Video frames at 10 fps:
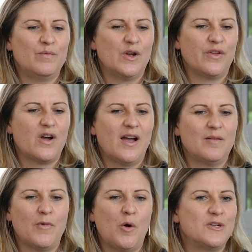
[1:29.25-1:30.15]
you know, the kind
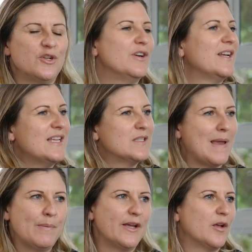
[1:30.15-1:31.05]
of opportunities,
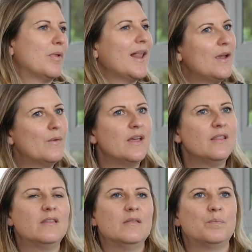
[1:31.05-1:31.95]
people I could play
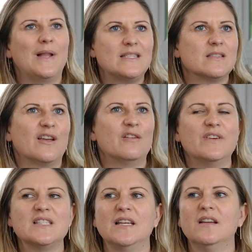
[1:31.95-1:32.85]
with, places I could
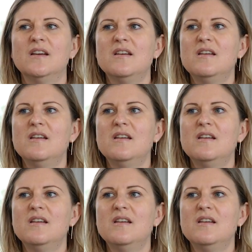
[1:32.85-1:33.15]
visit.